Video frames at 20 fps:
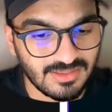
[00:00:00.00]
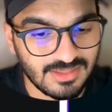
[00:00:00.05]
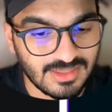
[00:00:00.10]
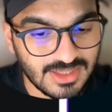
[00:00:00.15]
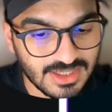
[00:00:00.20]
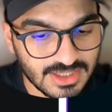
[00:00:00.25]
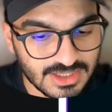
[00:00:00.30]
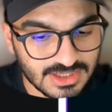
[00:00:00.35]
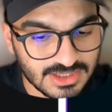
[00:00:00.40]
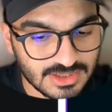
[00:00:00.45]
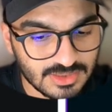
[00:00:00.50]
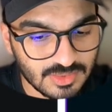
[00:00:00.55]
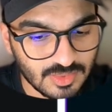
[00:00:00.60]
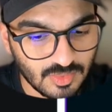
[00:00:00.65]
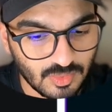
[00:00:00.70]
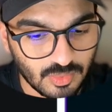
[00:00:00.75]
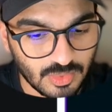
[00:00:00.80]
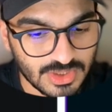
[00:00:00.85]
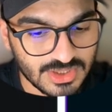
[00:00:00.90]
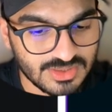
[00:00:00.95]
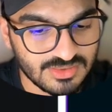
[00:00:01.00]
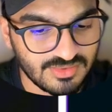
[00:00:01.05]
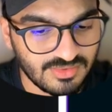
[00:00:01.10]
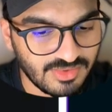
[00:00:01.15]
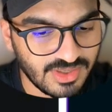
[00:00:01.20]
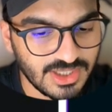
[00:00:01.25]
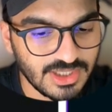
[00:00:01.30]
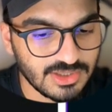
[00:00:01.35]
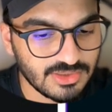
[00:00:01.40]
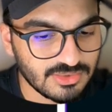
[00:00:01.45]
this was
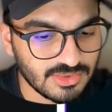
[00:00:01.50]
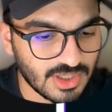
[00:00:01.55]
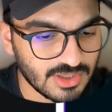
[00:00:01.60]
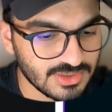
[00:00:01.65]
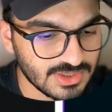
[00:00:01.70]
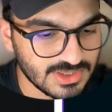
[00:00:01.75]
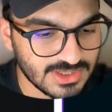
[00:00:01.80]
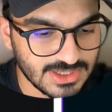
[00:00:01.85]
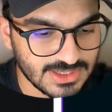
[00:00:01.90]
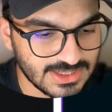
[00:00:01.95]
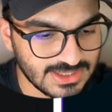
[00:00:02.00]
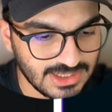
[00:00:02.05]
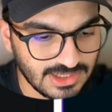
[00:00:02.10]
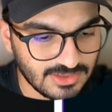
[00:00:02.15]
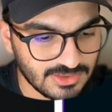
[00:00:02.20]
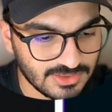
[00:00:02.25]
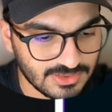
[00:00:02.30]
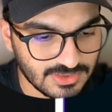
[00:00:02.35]
very 2016 or